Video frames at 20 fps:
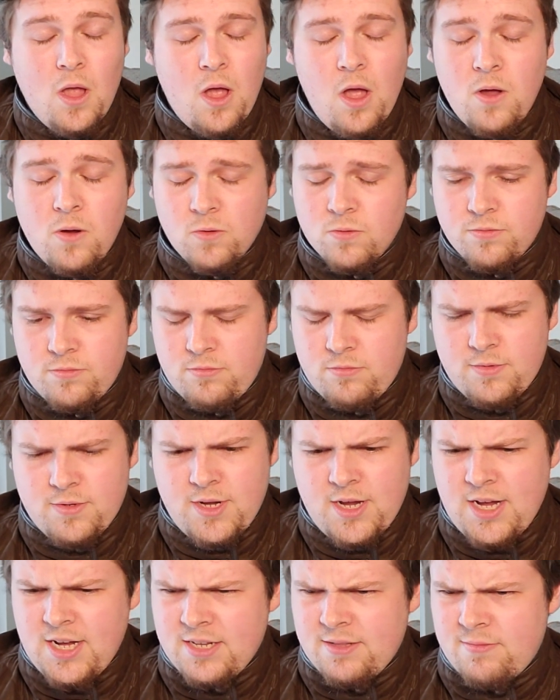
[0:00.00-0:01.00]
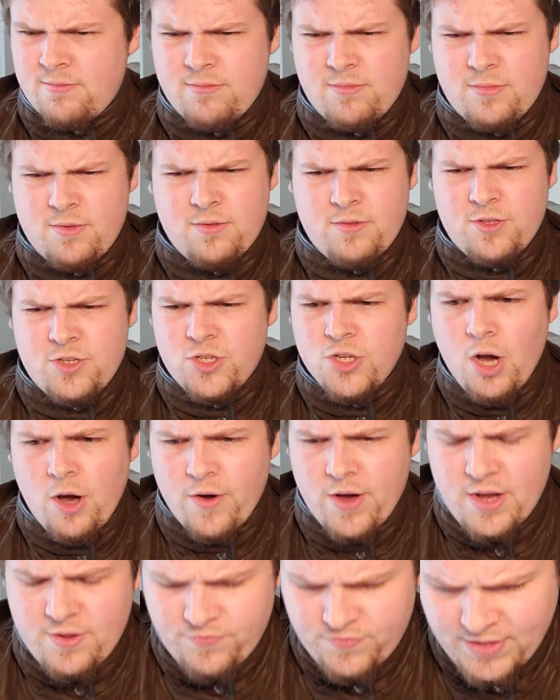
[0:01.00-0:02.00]
Oh, uh,
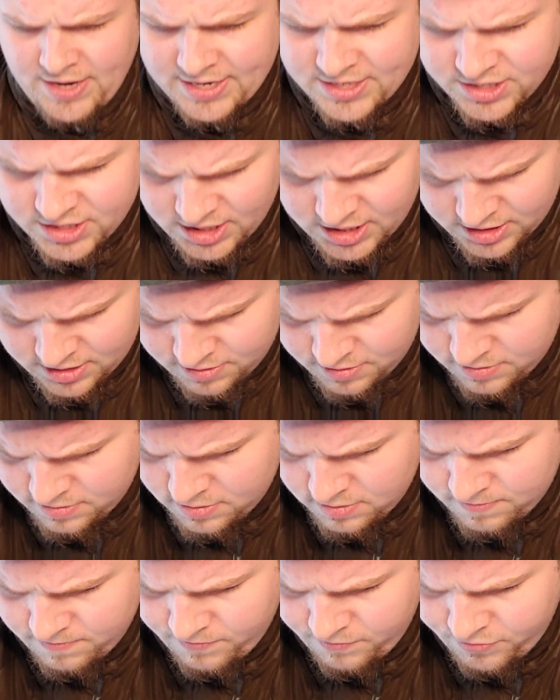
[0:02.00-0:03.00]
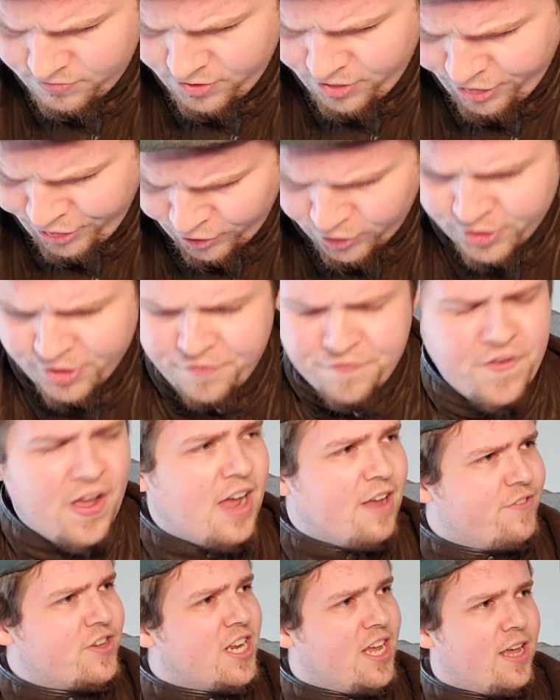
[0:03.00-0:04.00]
sorry, that's a
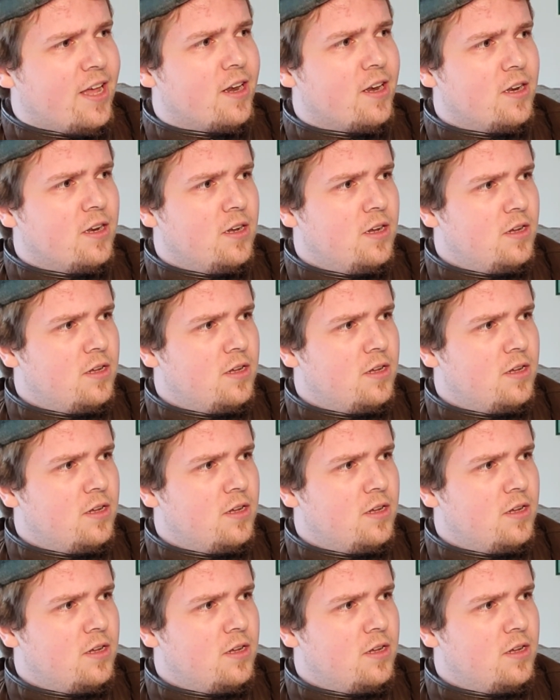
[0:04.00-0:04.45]
thirty-five to hit.